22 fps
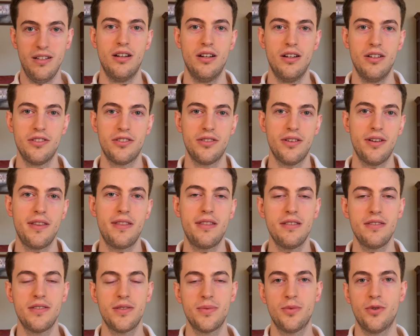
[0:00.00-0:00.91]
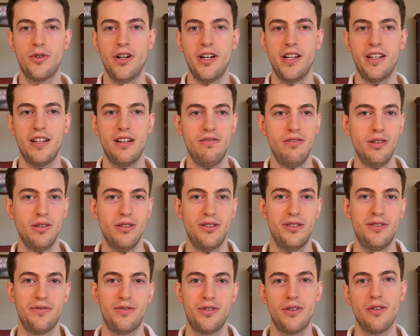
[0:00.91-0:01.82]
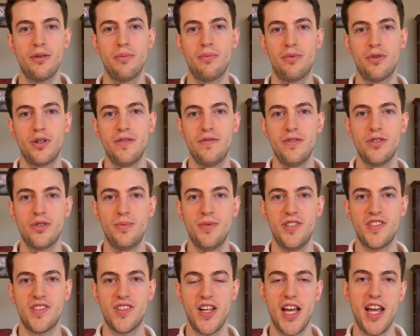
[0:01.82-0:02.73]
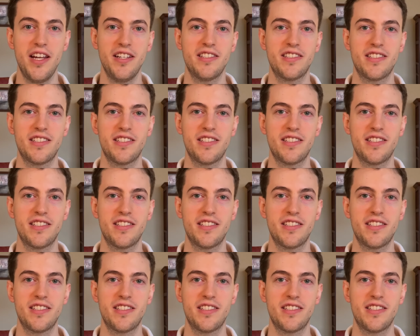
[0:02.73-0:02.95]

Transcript: So at this point, having learned from the previous mistakes,